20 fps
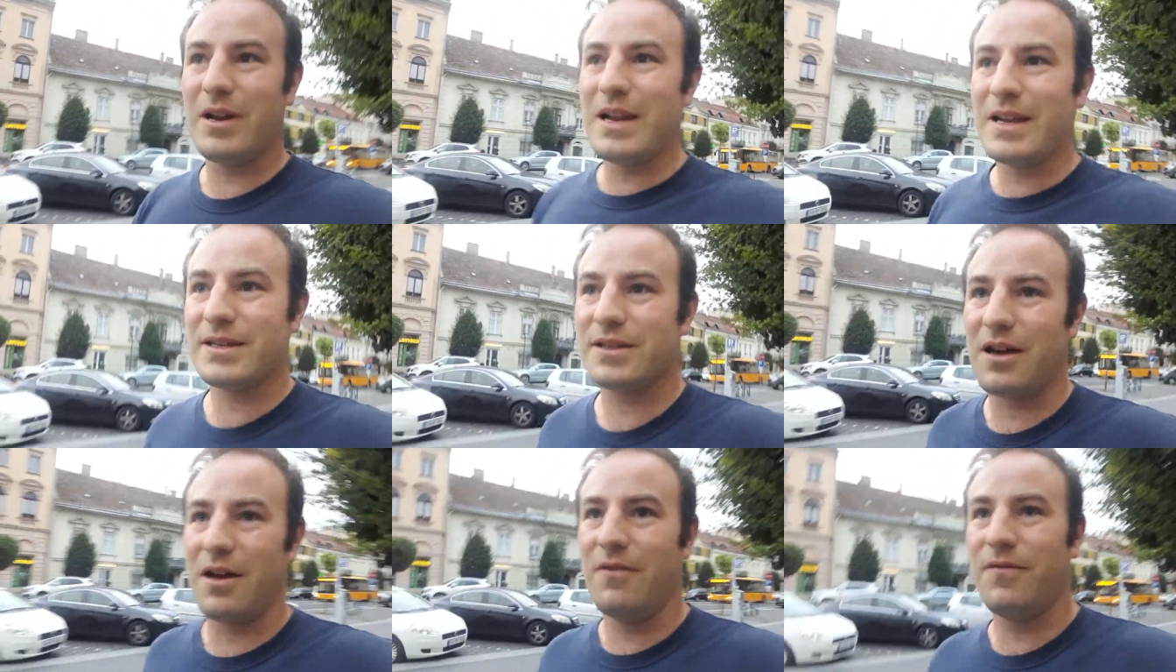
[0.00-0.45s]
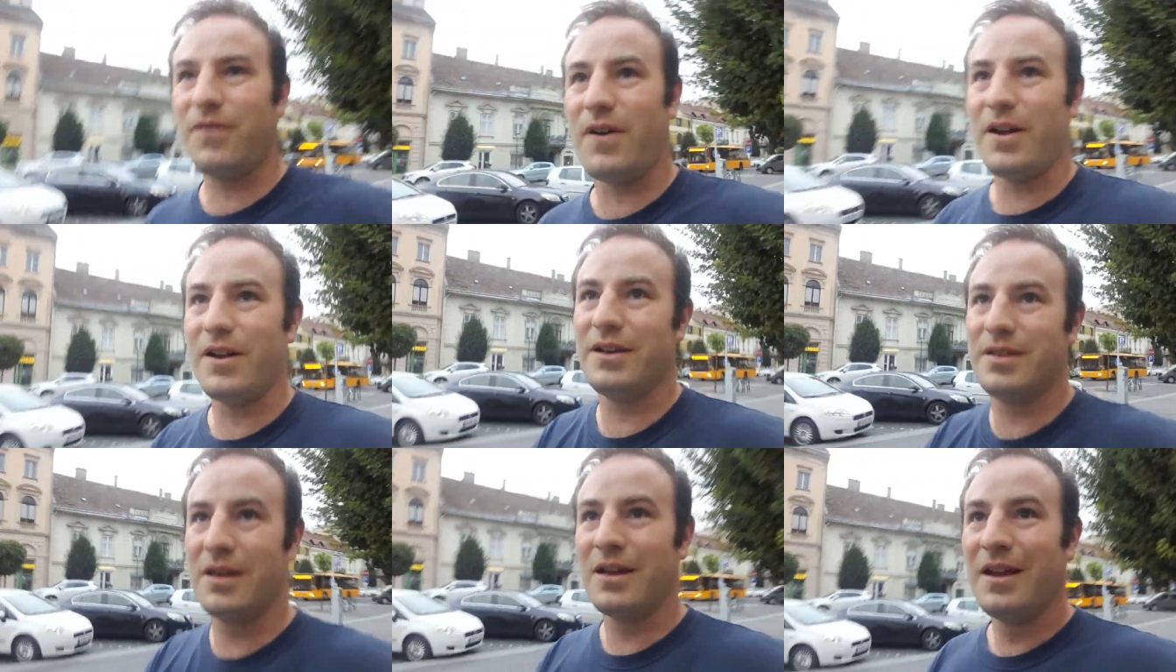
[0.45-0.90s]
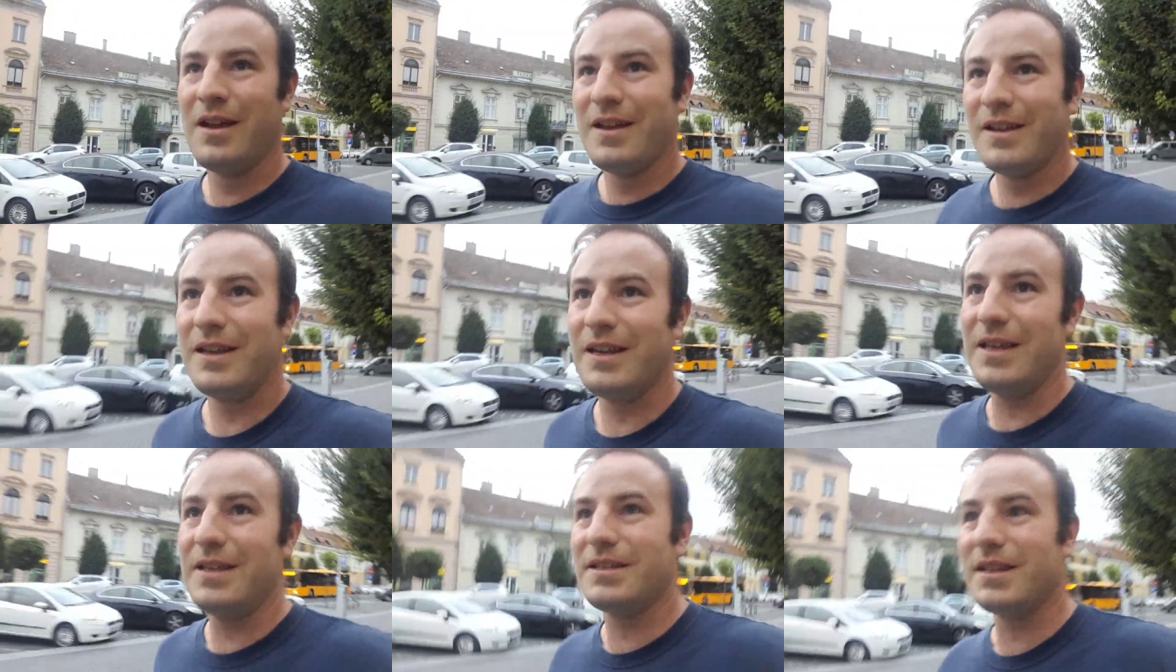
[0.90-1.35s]
Let's go and find
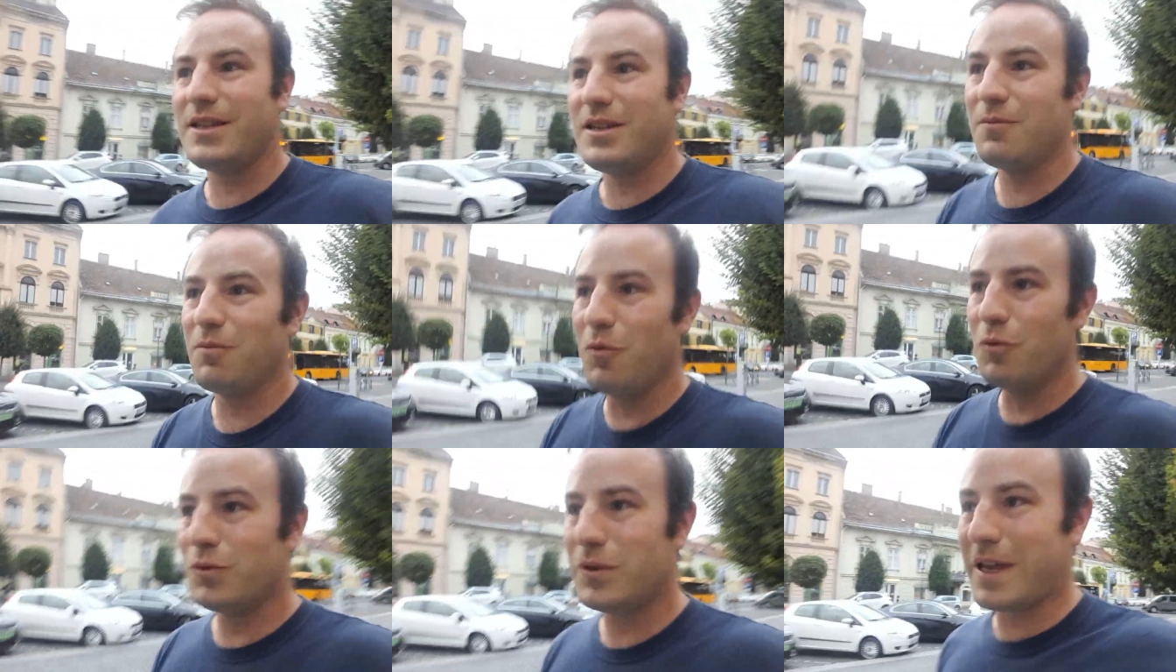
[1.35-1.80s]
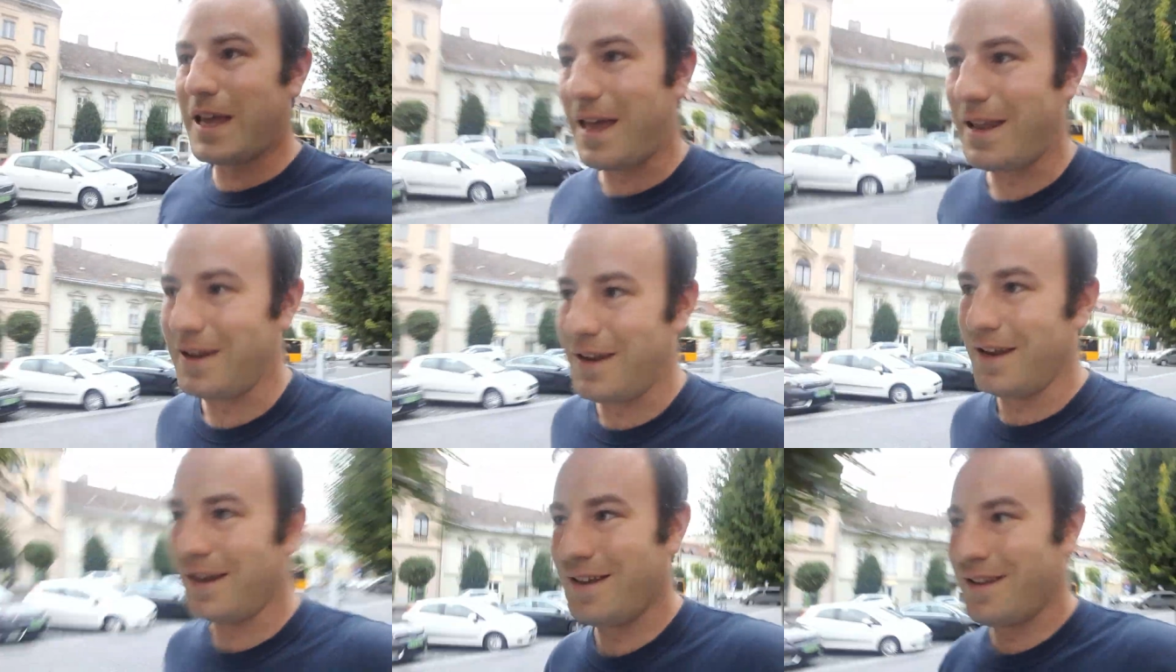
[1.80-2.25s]
the city walls again.